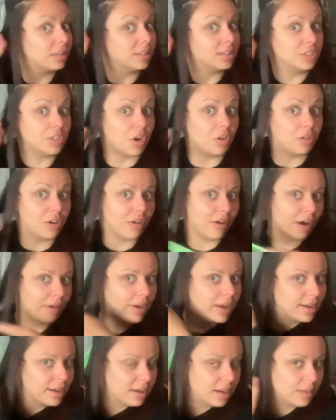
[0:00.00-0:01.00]
don't know how
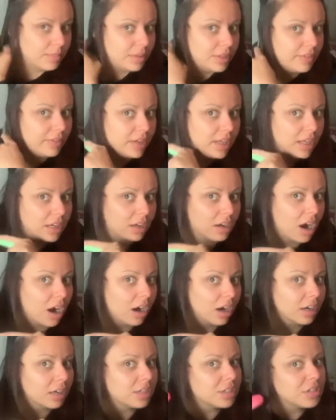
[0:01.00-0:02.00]
I ended up living in a
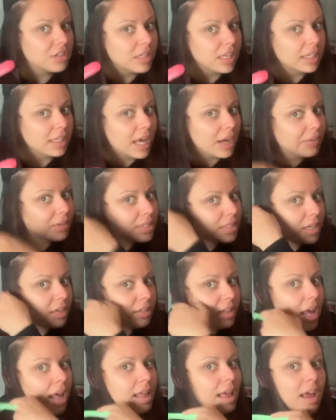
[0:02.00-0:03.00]
car because you think that would scare
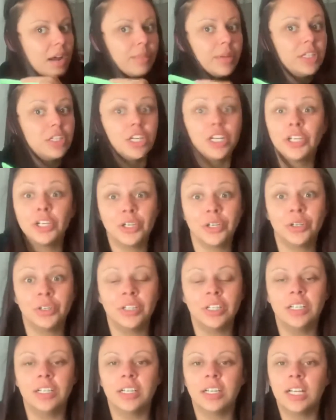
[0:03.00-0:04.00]
the hell out of me
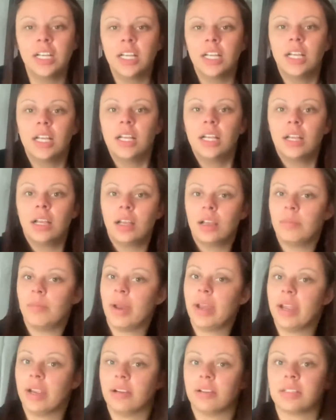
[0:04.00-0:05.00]
too. My
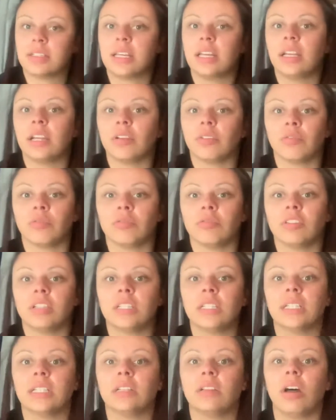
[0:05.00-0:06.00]
hair is getting
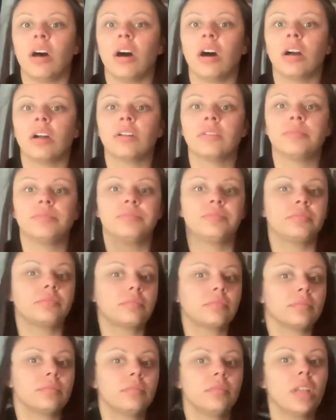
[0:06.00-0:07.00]
really long.
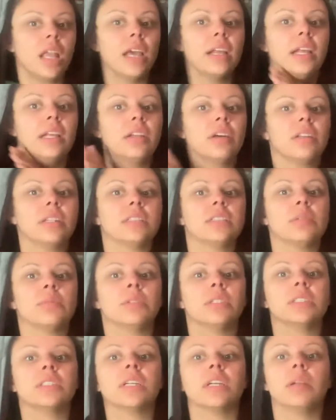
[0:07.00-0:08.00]
And I know that
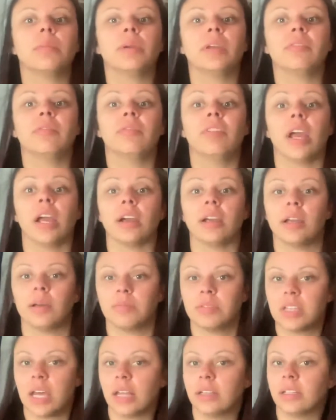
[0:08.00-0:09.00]
someone is going to be very
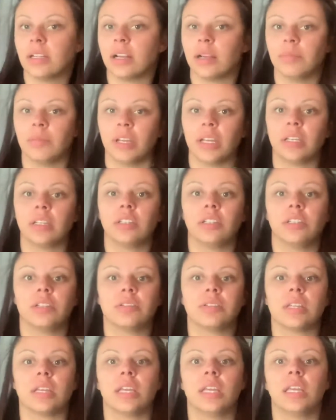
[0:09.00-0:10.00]
upset that I'm like
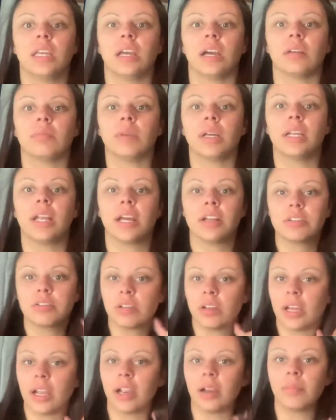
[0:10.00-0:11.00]
using heat on my
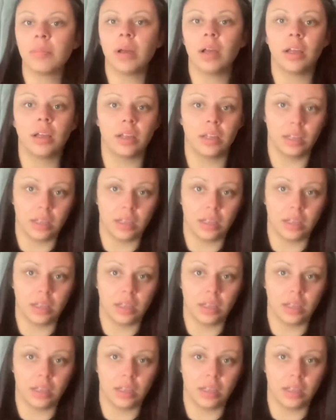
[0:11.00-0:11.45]
natural hair, but